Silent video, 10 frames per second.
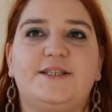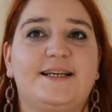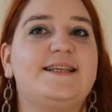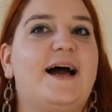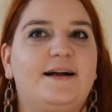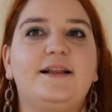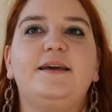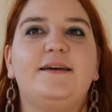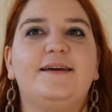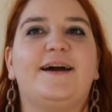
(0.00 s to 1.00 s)
is
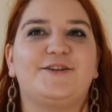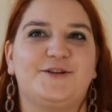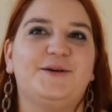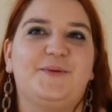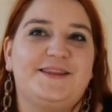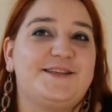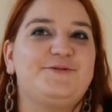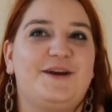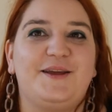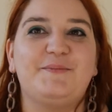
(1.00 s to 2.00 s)
exactly actually what this
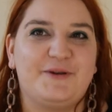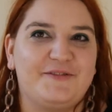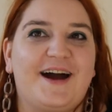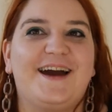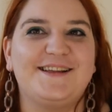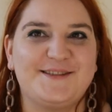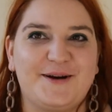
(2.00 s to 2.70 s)
training provides,